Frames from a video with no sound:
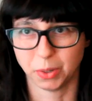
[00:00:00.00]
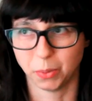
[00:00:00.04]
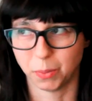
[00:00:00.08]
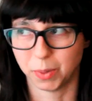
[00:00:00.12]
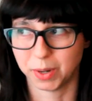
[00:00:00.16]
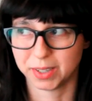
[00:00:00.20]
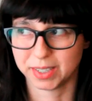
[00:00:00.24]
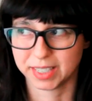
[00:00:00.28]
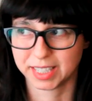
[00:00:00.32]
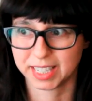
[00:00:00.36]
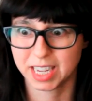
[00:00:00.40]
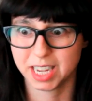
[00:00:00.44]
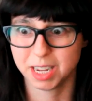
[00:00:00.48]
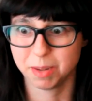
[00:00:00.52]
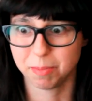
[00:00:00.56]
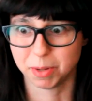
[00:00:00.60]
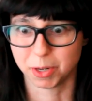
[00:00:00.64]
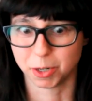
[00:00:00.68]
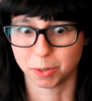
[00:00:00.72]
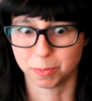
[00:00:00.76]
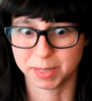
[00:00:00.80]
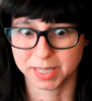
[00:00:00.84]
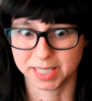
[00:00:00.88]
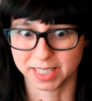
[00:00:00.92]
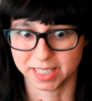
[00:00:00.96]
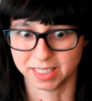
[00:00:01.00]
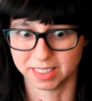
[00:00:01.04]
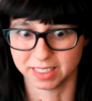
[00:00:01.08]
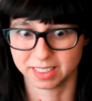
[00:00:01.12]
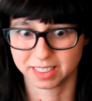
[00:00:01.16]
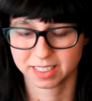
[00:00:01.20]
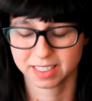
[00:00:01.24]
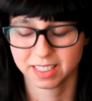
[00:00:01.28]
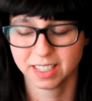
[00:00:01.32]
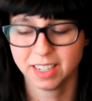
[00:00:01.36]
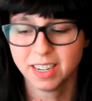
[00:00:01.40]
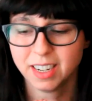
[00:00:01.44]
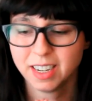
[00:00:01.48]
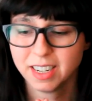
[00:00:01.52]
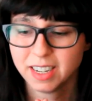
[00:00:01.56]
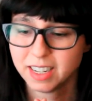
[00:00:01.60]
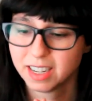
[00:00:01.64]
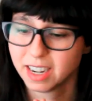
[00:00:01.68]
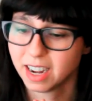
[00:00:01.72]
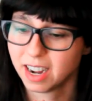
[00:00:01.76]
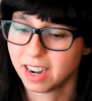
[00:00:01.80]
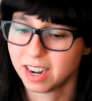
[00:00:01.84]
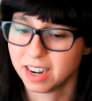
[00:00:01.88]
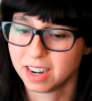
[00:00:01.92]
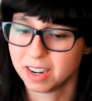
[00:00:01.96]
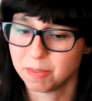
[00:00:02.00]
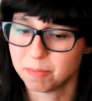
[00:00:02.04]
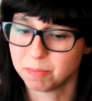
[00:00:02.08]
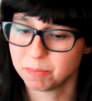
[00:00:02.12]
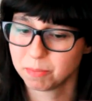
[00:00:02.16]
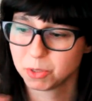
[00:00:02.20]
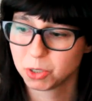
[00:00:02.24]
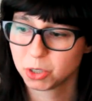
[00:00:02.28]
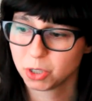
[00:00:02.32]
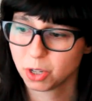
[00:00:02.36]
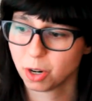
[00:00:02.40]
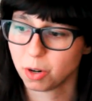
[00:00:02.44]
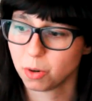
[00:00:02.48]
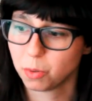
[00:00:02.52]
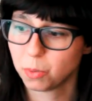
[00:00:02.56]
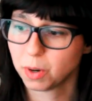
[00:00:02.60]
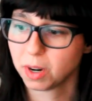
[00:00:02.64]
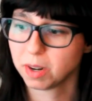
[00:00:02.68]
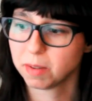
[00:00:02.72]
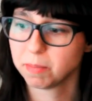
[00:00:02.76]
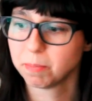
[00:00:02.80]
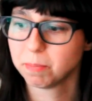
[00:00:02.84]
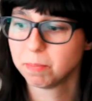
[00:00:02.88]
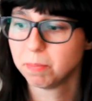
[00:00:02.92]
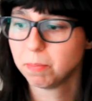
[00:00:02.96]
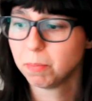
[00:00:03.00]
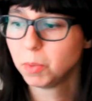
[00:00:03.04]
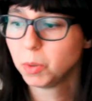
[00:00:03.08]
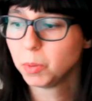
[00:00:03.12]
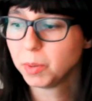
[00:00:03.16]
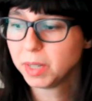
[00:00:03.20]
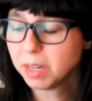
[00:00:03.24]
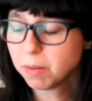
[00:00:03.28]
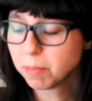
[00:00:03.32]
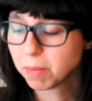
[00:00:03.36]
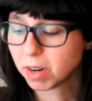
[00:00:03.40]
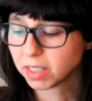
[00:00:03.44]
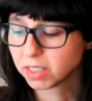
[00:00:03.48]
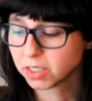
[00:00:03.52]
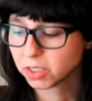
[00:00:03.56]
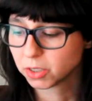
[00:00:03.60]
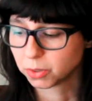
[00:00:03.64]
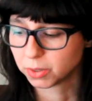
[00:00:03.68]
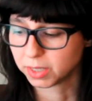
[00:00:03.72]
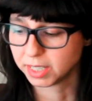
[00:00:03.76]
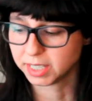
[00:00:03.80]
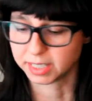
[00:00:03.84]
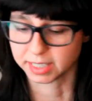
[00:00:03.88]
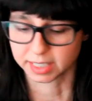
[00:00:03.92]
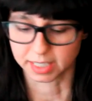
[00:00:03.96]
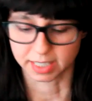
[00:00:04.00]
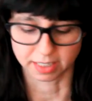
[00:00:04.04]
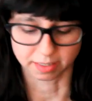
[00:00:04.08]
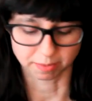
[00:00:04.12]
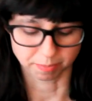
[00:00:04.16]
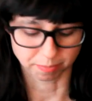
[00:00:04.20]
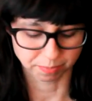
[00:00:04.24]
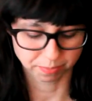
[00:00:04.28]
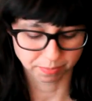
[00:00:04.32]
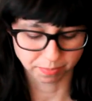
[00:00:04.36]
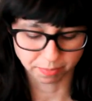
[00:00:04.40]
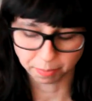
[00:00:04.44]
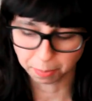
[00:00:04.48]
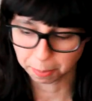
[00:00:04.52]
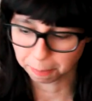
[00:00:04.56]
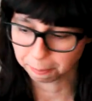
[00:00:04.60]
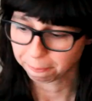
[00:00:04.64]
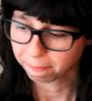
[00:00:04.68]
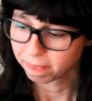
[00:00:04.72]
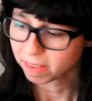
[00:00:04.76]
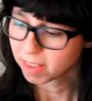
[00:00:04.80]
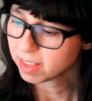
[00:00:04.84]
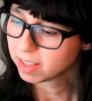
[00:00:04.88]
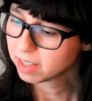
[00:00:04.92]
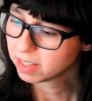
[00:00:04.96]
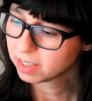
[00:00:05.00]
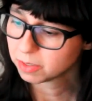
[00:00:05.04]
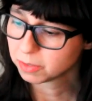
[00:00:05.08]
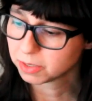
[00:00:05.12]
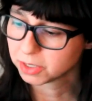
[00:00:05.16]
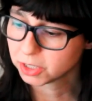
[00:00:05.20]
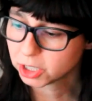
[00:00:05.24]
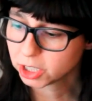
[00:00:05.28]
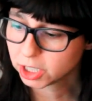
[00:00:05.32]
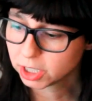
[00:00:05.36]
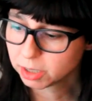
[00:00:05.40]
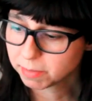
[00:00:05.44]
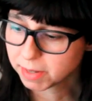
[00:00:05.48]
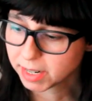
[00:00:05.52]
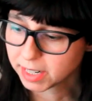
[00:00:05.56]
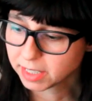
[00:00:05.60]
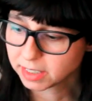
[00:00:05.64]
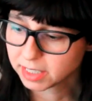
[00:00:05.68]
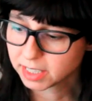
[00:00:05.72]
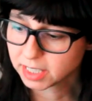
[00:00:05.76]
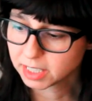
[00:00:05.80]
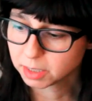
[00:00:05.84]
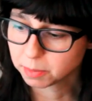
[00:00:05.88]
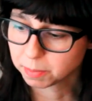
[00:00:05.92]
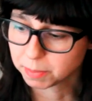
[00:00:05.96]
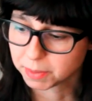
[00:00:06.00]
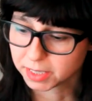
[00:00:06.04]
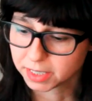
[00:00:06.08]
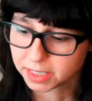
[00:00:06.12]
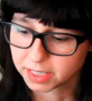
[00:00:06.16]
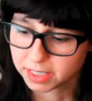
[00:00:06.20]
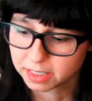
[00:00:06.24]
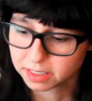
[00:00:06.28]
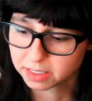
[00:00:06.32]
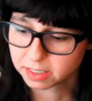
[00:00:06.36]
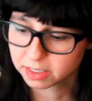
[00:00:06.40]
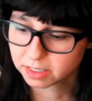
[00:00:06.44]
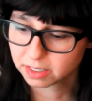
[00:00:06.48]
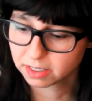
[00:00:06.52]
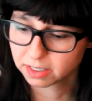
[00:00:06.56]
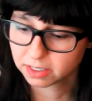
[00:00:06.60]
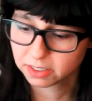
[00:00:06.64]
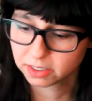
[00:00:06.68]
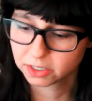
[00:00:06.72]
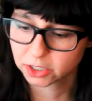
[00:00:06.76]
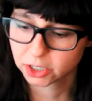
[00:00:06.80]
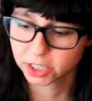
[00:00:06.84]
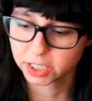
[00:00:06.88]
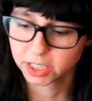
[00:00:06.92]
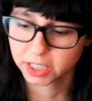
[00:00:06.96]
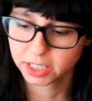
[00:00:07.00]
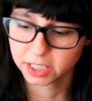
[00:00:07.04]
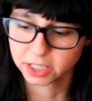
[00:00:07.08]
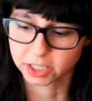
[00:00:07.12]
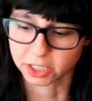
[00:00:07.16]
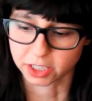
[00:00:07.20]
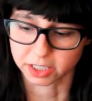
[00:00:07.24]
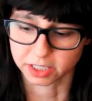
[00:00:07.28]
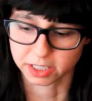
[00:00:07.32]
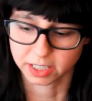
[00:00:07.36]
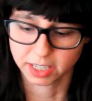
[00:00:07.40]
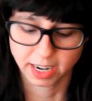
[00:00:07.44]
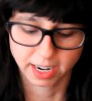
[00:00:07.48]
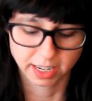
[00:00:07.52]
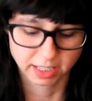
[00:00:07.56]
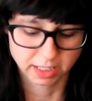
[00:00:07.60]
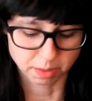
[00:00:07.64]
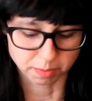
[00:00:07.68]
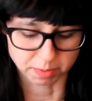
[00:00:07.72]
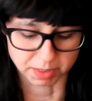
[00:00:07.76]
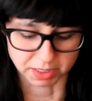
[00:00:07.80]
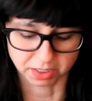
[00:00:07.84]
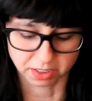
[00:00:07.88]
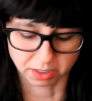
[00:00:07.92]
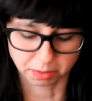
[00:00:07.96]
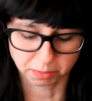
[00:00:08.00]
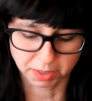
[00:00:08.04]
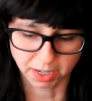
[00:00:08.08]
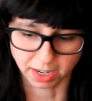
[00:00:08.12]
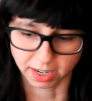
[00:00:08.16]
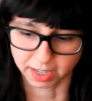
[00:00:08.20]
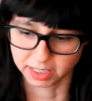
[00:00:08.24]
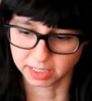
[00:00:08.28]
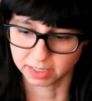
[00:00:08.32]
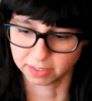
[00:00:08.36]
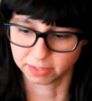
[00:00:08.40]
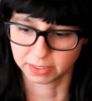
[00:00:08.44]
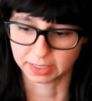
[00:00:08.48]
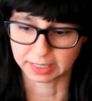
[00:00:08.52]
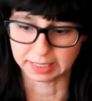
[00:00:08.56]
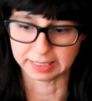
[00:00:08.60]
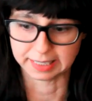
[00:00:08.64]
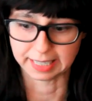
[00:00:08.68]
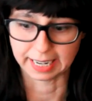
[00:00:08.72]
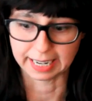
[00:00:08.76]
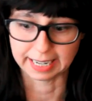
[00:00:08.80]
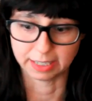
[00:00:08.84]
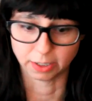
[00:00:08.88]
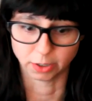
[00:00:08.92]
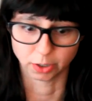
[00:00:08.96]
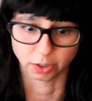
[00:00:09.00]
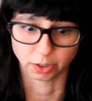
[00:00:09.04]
where to keep your beads. So what Maria Montessori did, when she made these beads, she just had them in some kind of container,